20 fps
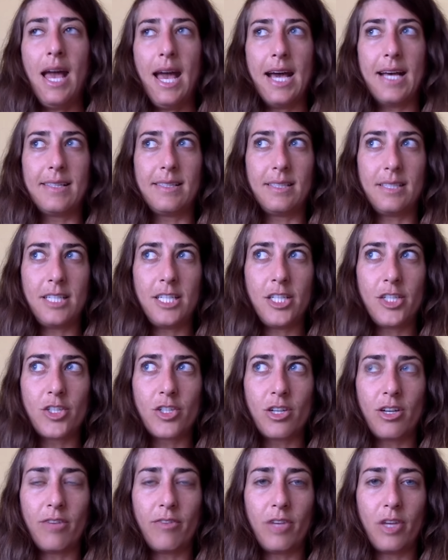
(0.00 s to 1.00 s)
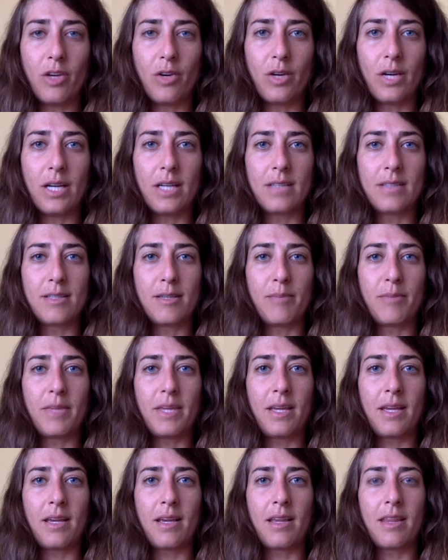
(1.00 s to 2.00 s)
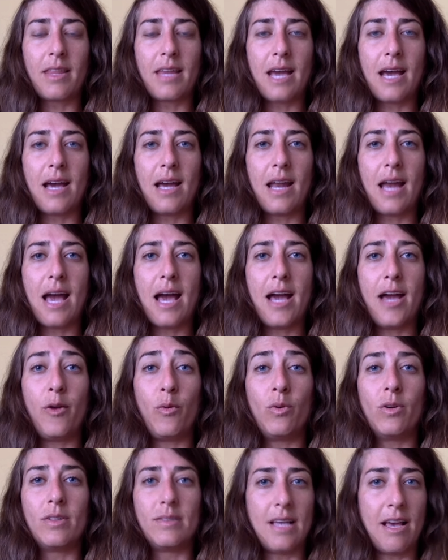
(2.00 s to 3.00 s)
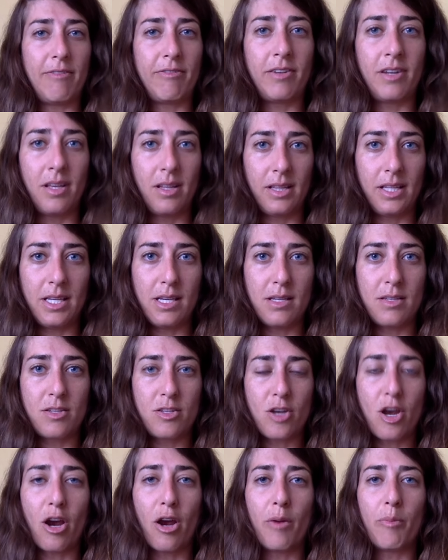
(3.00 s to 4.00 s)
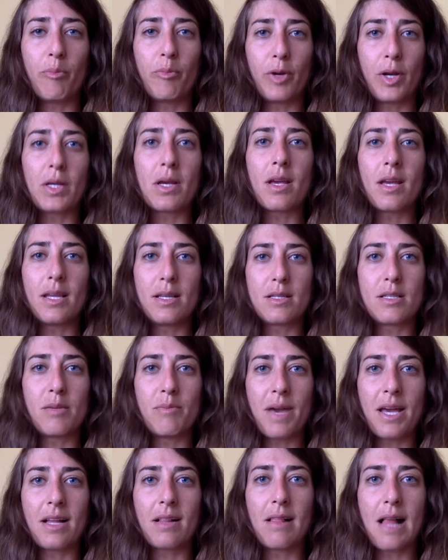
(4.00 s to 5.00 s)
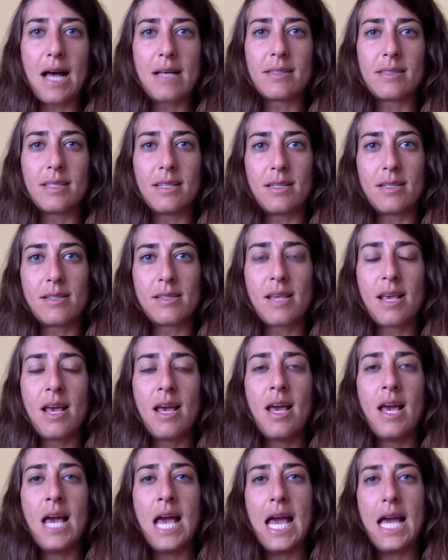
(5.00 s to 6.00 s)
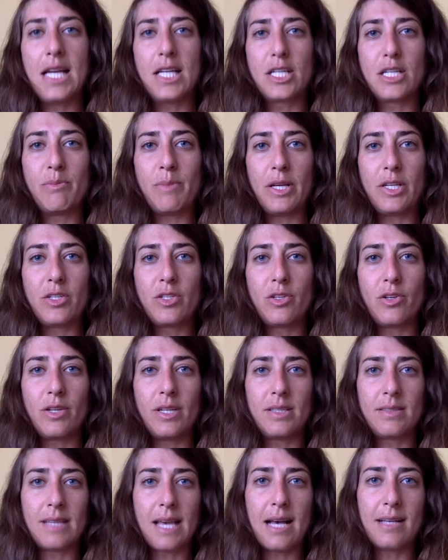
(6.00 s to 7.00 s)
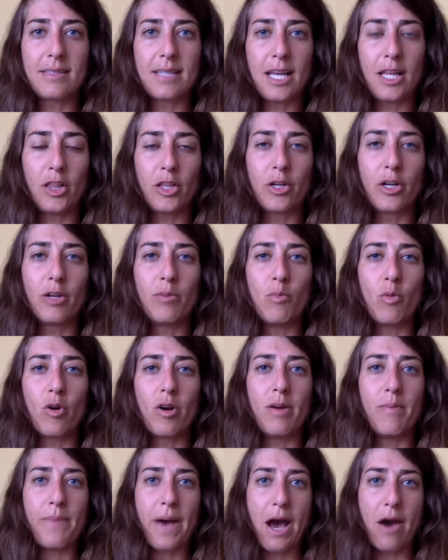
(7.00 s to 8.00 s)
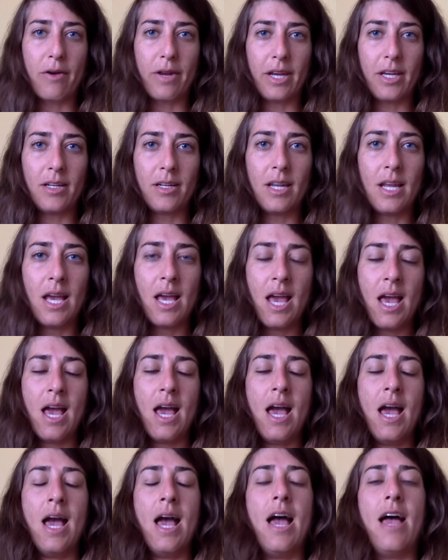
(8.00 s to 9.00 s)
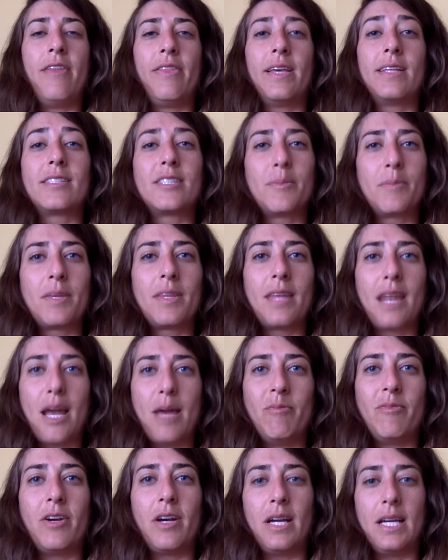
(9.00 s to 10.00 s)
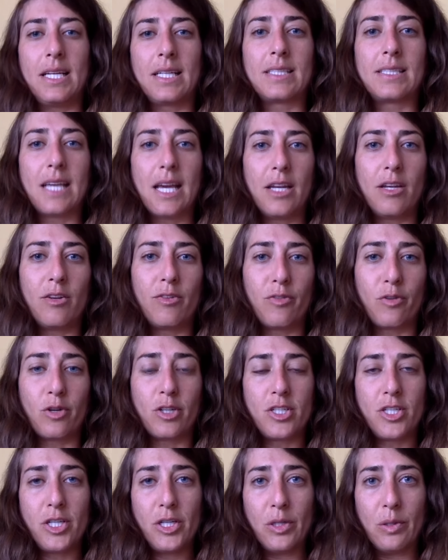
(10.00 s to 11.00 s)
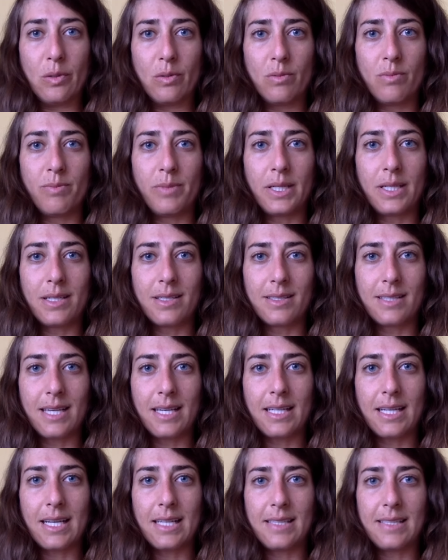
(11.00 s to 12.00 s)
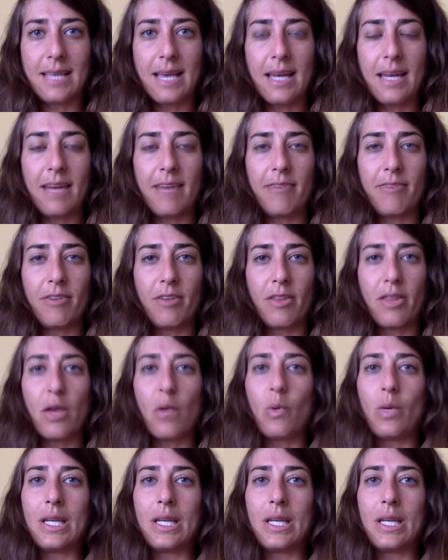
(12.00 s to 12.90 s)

As a teacher of yoga, it's something that I will definitely start bringing into my classes and to my students as I learn more about it. And that's something that I'm very excited for too, because like I said, I feel that we